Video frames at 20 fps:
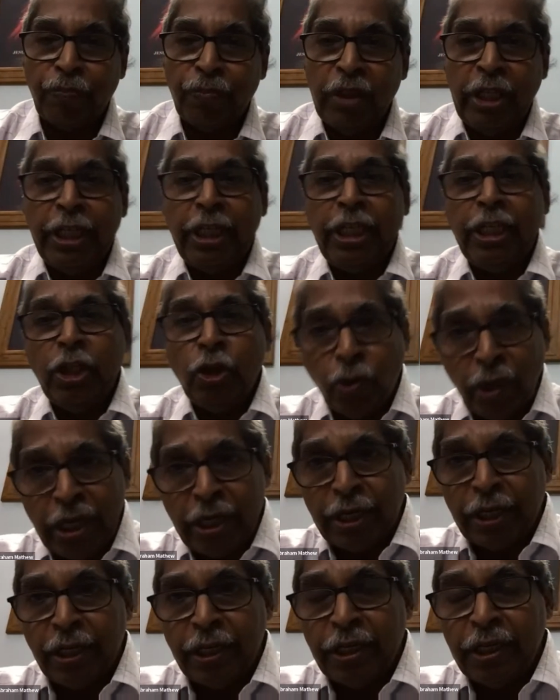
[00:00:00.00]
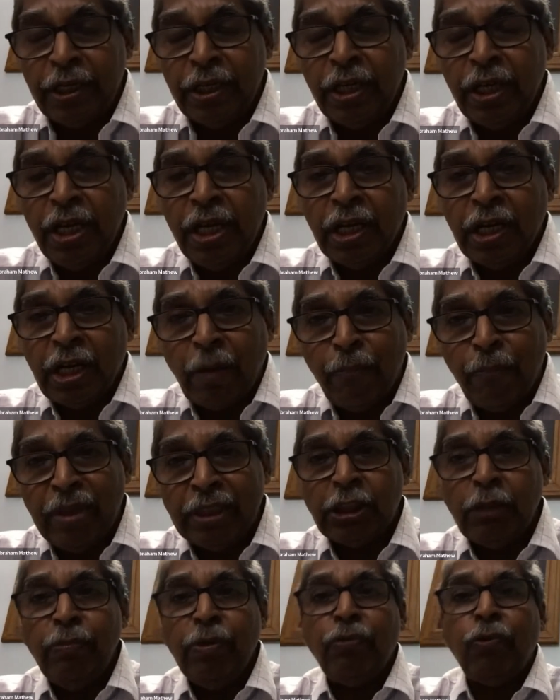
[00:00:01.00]
the inquiry
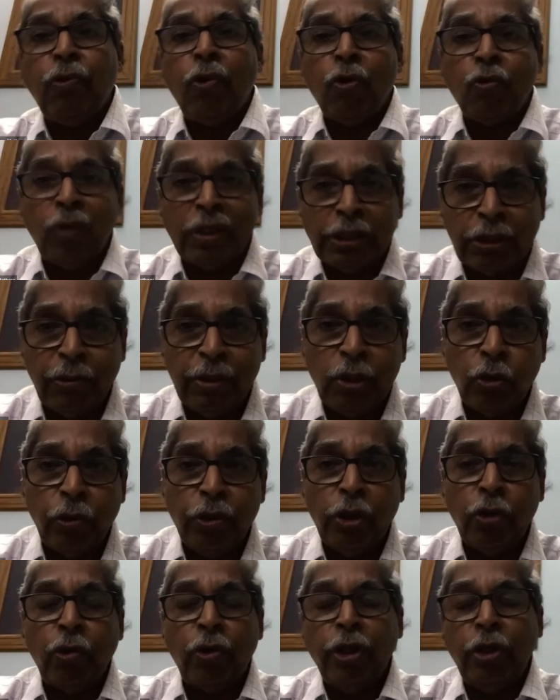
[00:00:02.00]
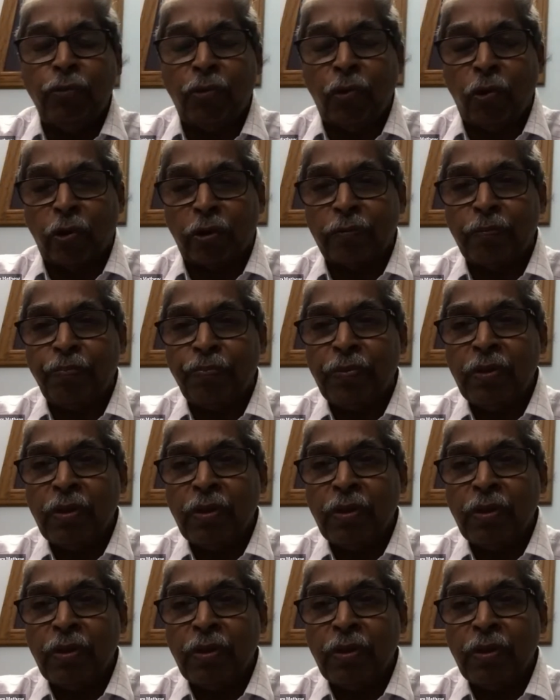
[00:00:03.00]
commenced before 1/7/2024,